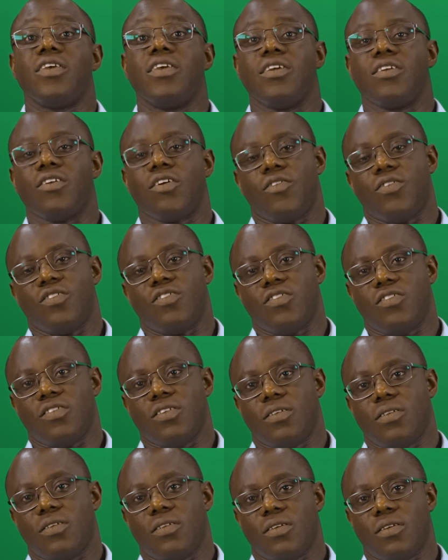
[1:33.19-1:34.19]
increasing.
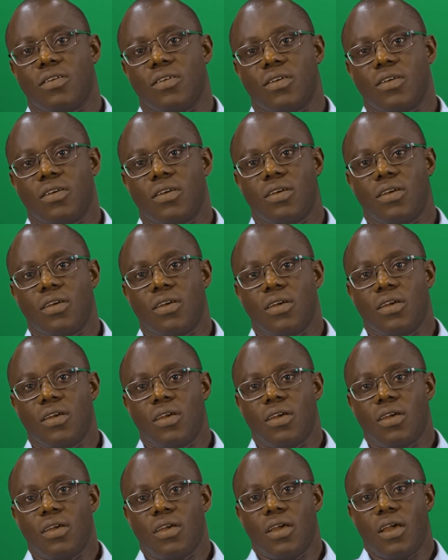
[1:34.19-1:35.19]

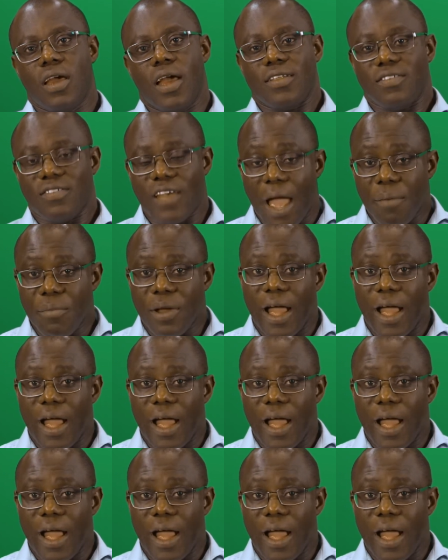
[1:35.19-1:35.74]
A time